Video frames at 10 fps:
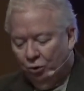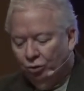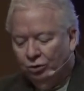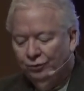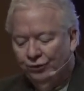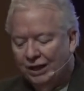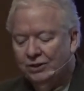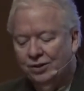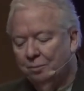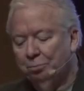old
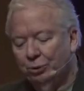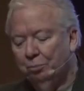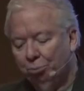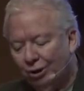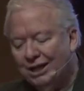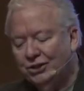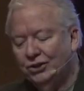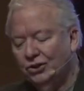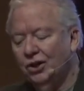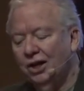fellow that put
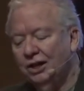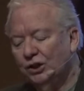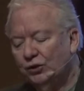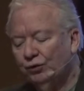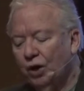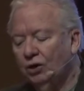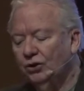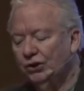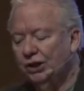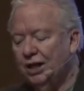braces on his
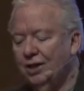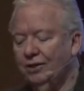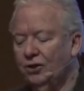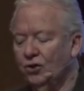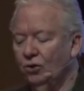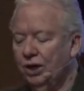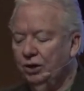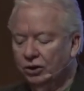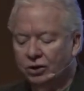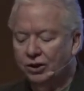false teeth so
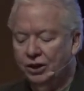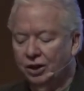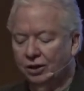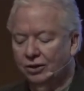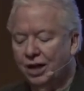he'd look younger.